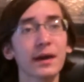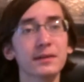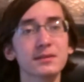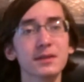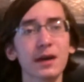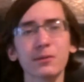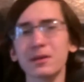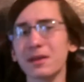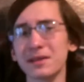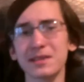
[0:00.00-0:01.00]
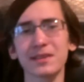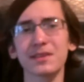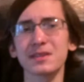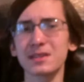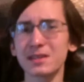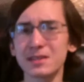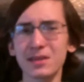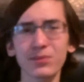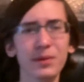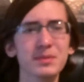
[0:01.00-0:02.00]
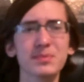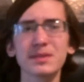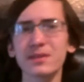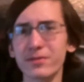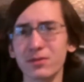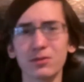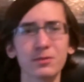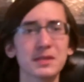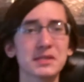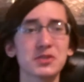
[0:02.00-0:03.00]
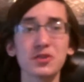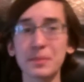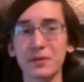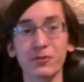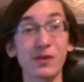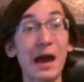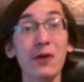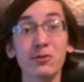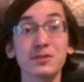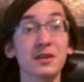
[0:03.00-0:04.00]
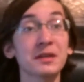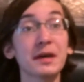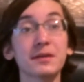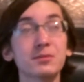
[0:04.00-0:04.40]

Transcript: and I realize that this can sometimes be difficult when streaming for hours on end,